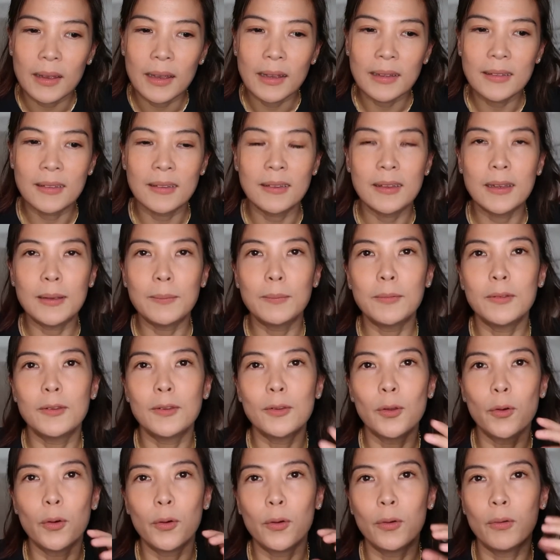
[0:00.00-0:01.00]
it seemed
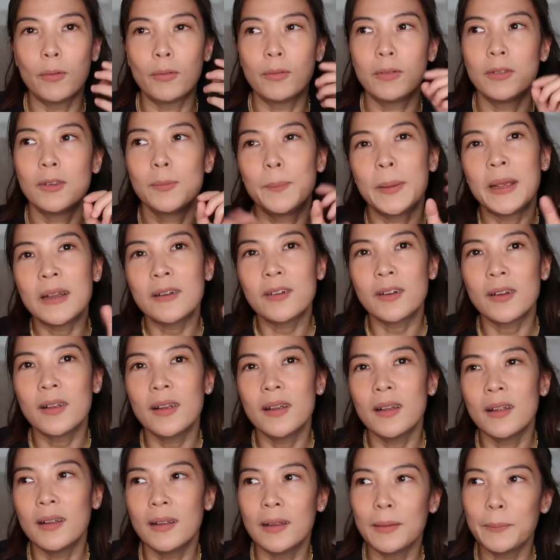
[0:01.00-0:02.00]
so special
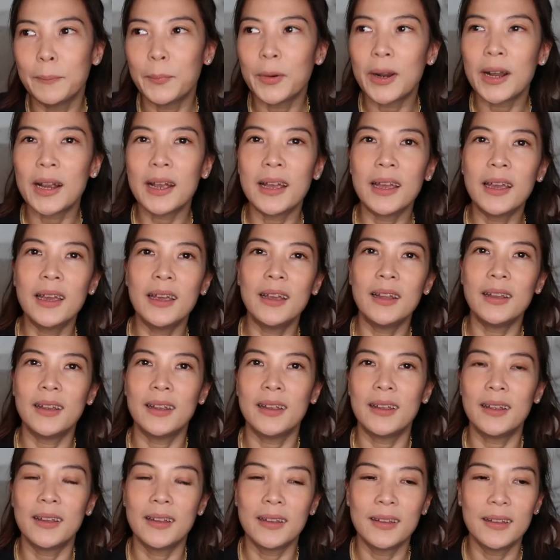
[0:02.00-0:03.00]
and bright
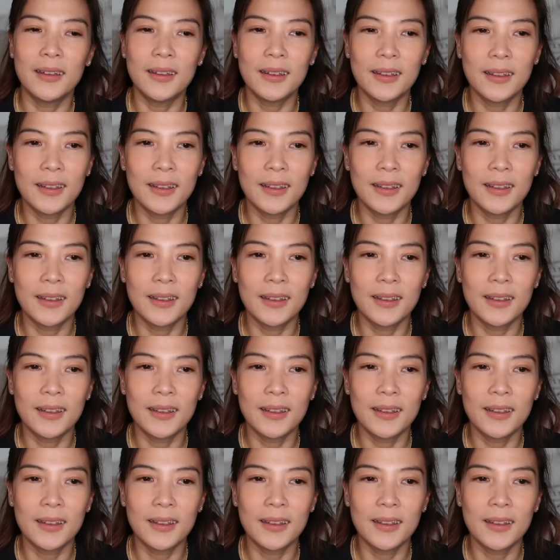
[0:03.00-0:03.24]
and,